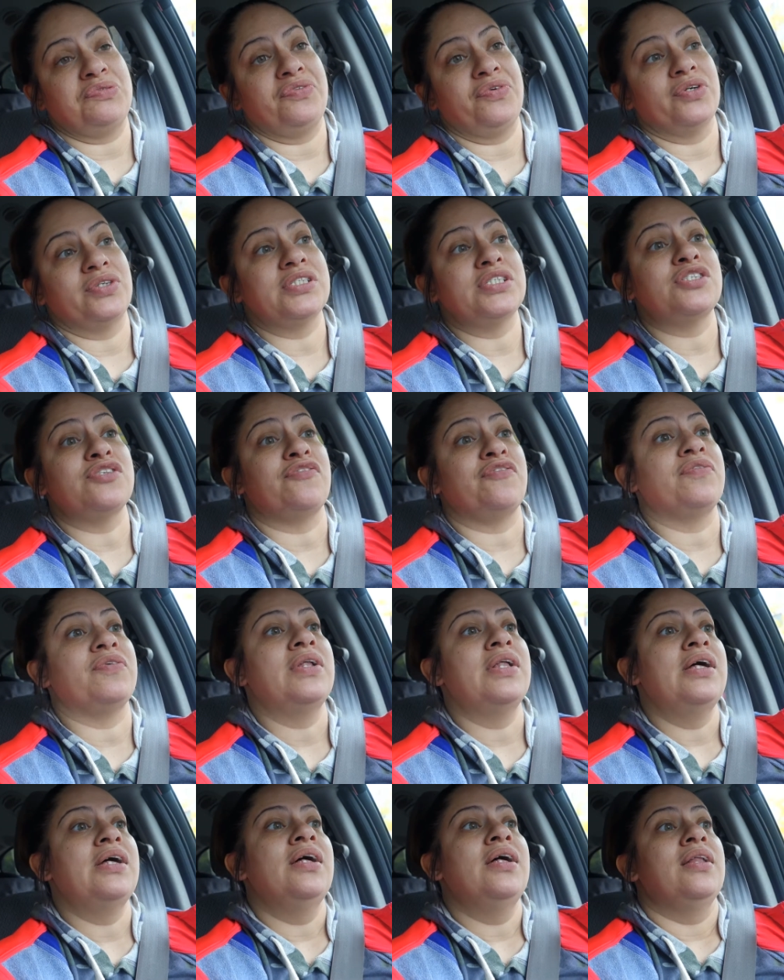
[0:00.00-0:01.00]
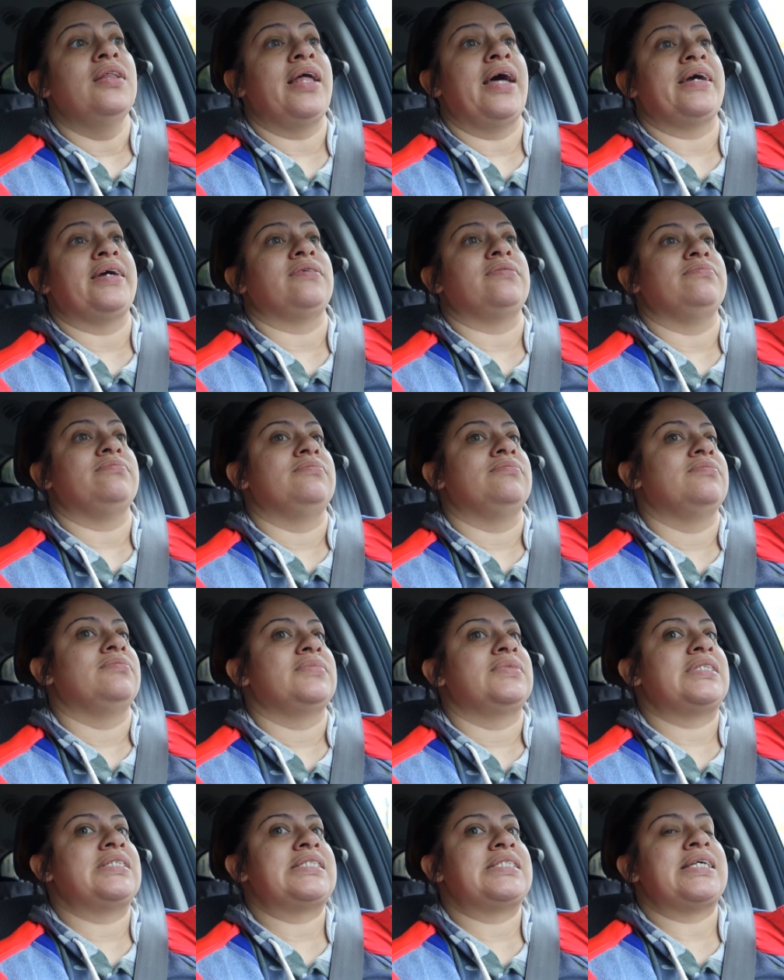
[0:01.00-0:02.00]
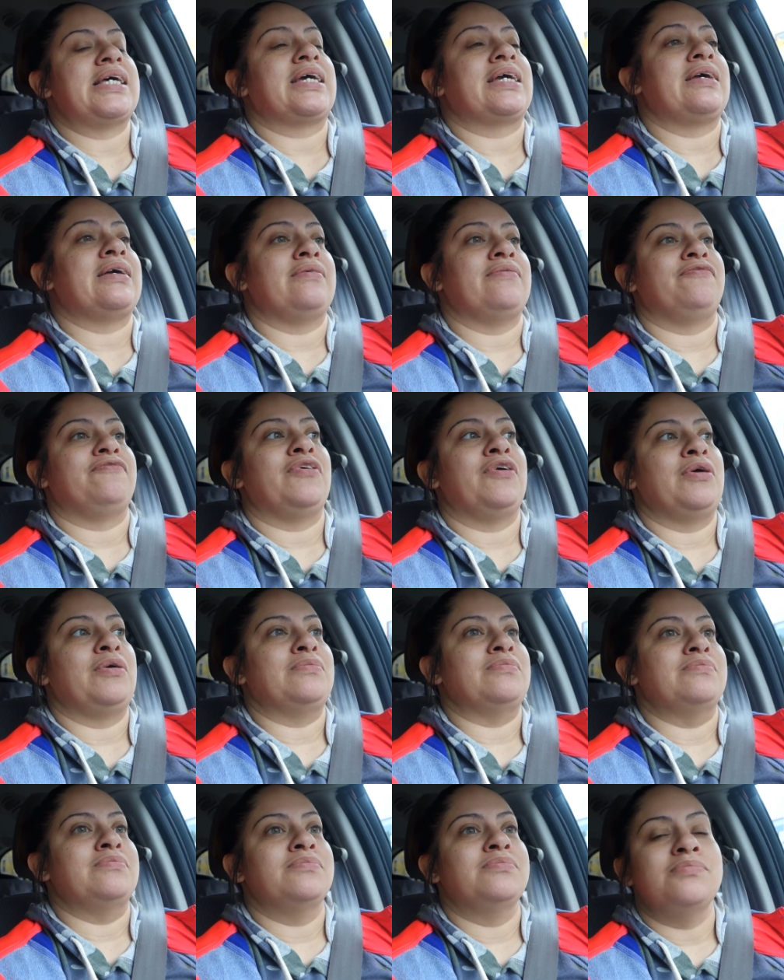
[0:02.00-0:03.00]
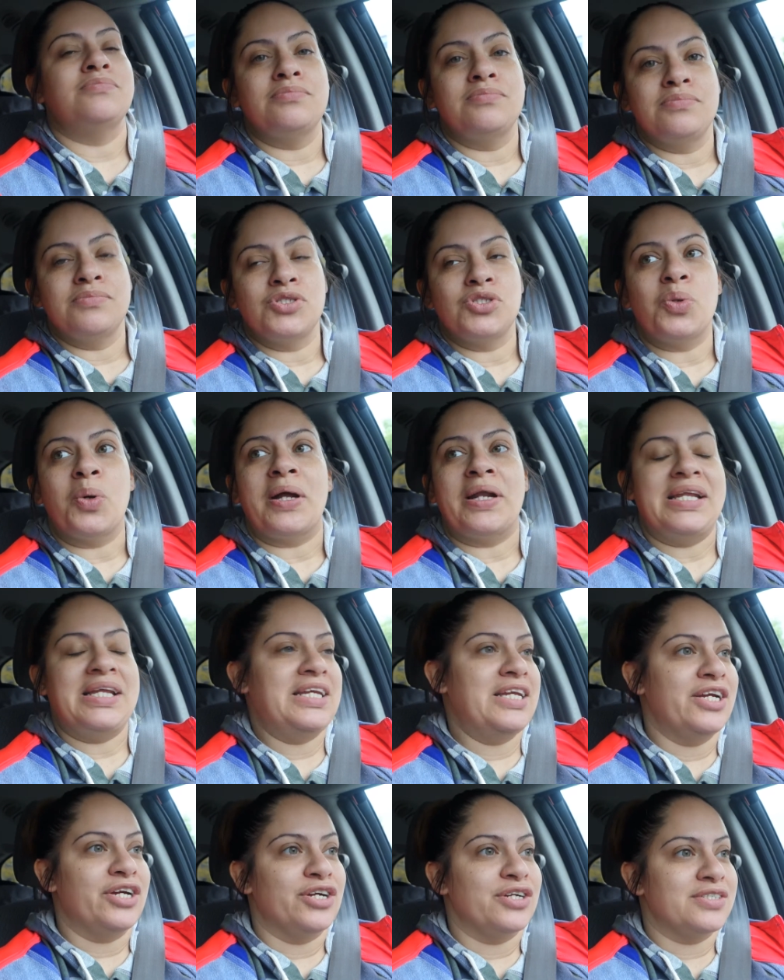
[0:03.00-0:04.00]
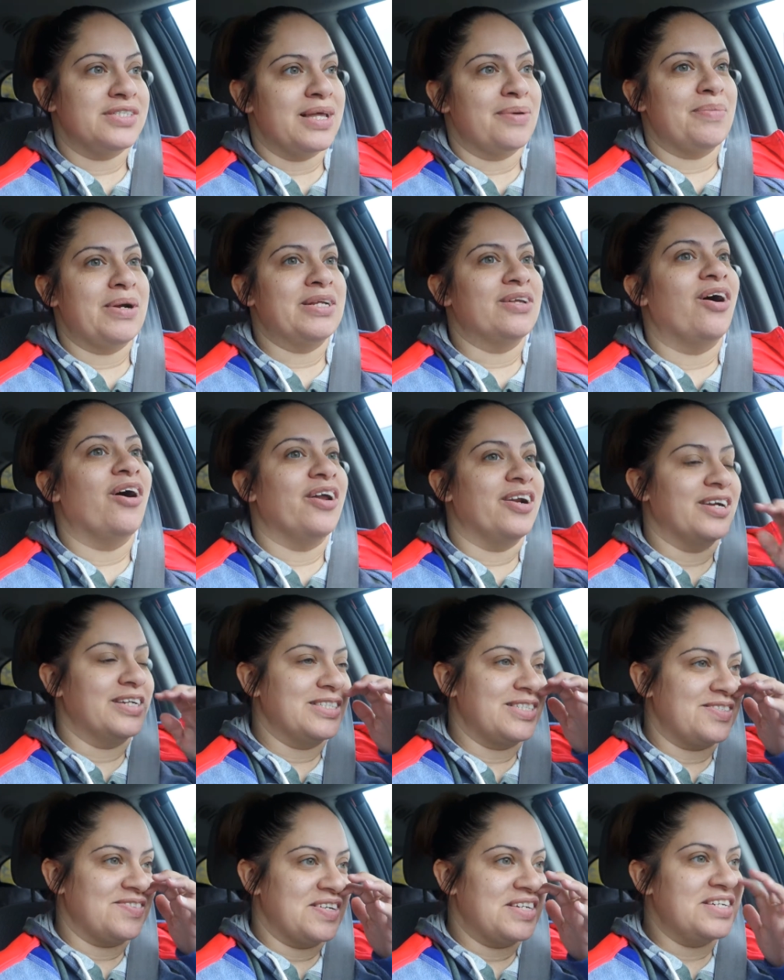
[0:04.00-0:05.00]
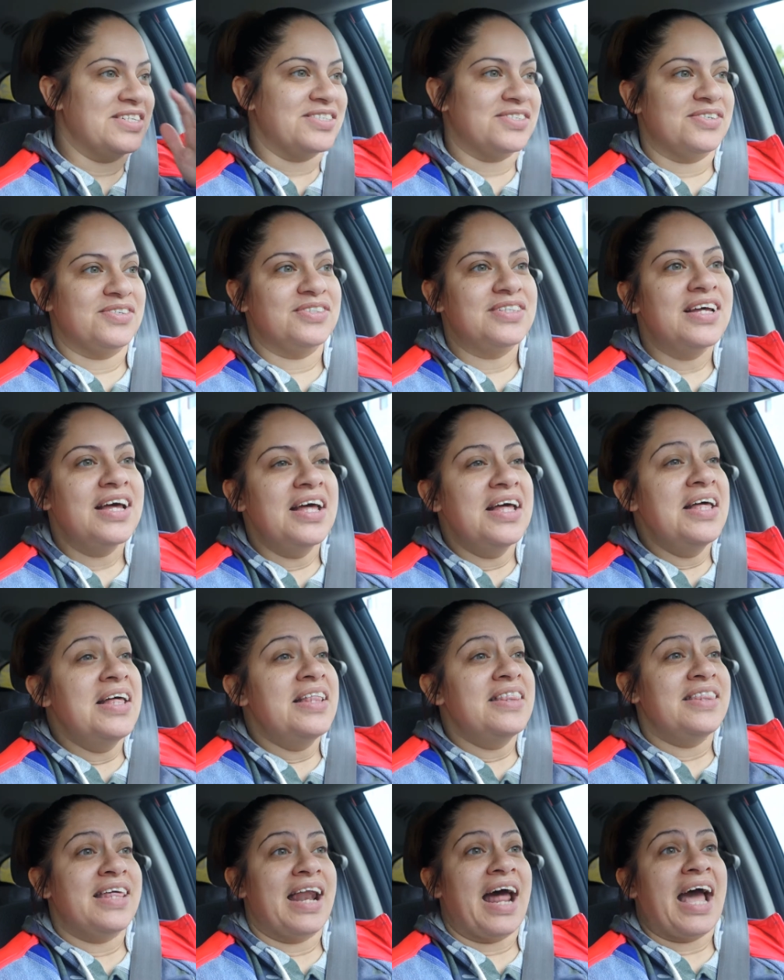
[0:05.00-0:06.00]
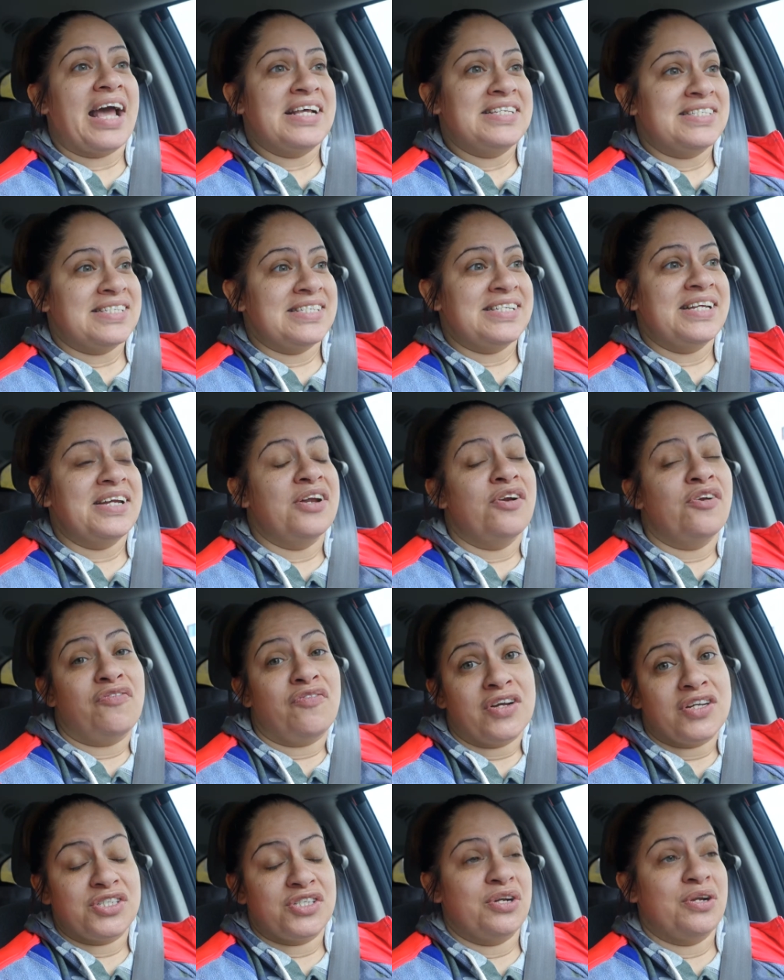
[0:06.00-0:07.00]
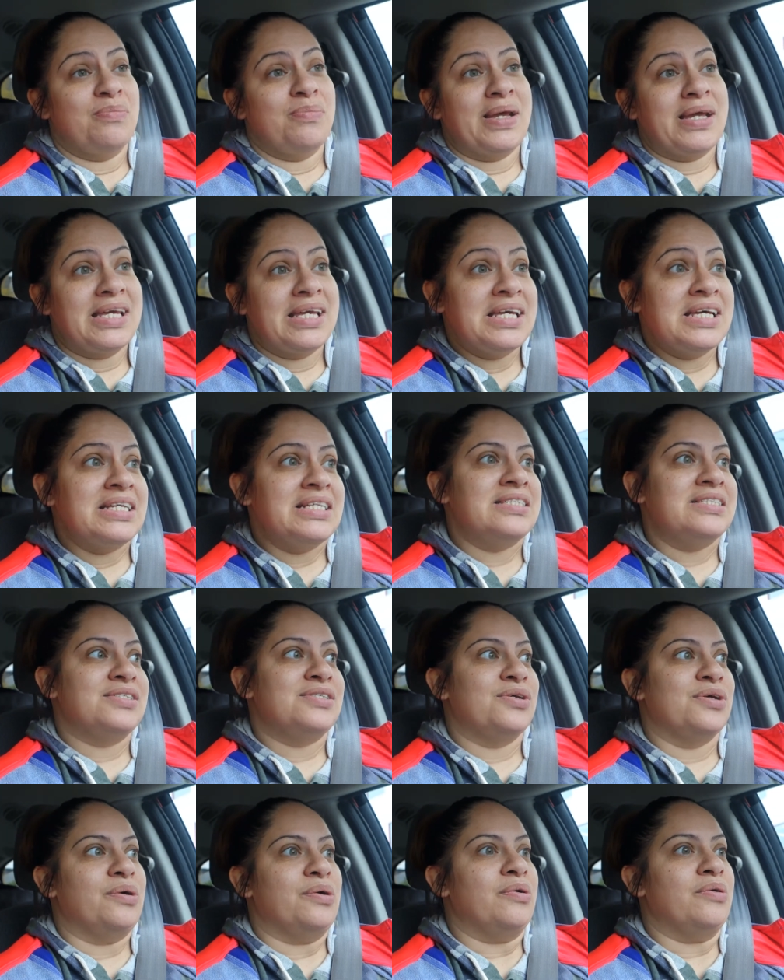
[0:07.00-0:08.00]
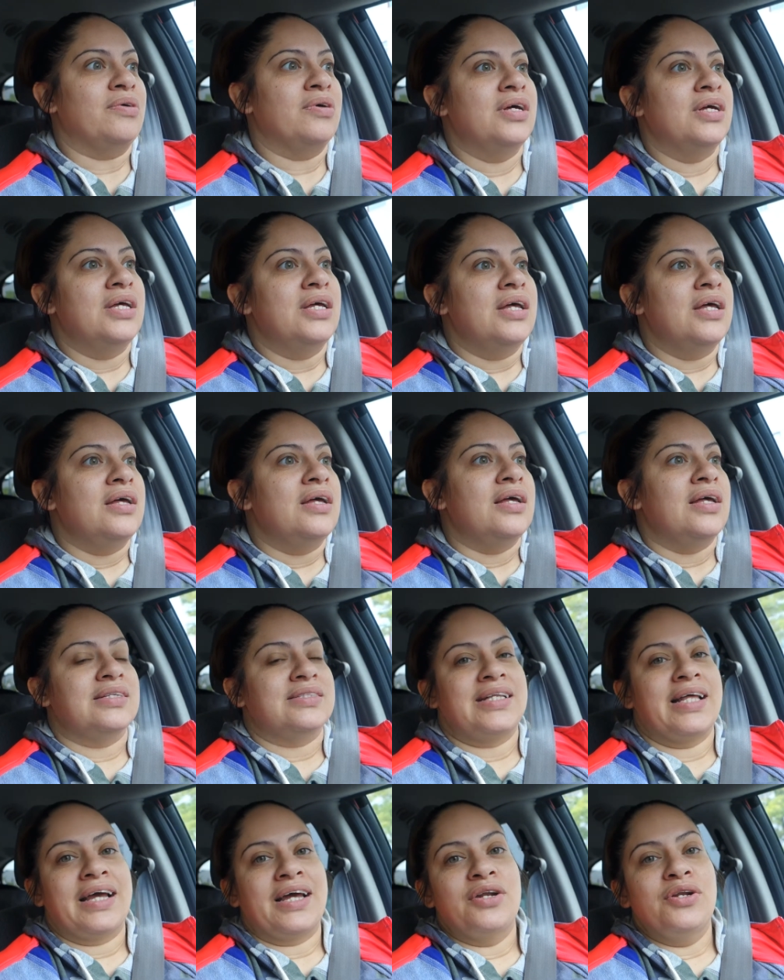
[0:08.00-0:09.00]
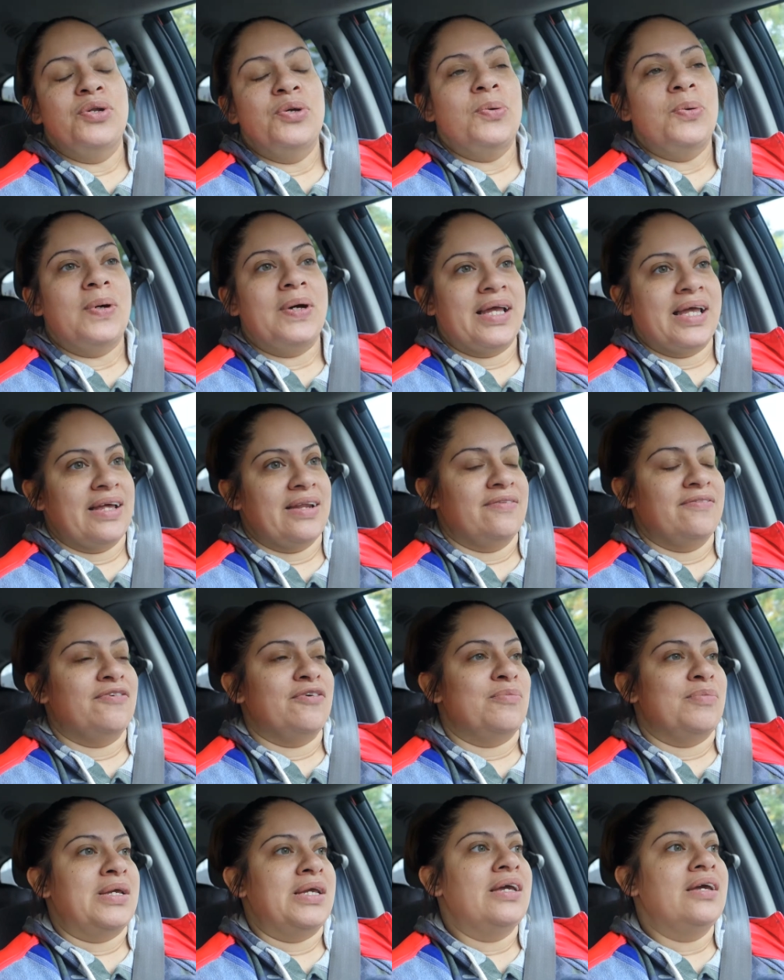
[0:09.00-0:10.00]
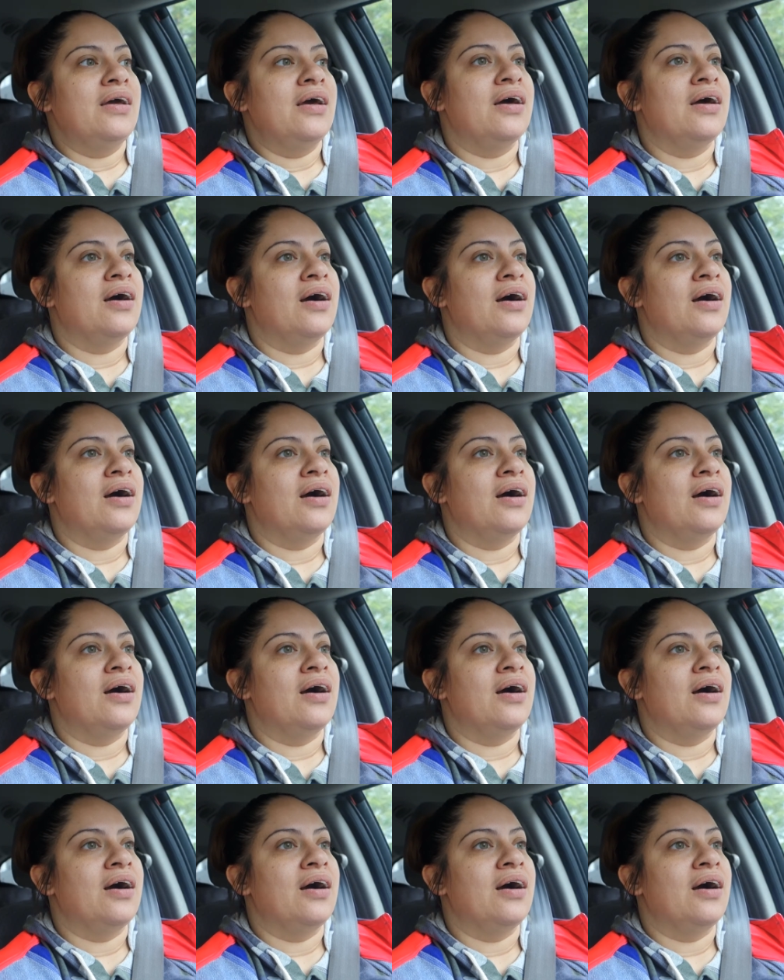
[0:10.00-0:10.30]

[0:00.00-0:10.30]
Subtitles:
before. This is the second from 20 years that my daughter is 20 years old that I see an ear infection in my kids. So it's like new again for me.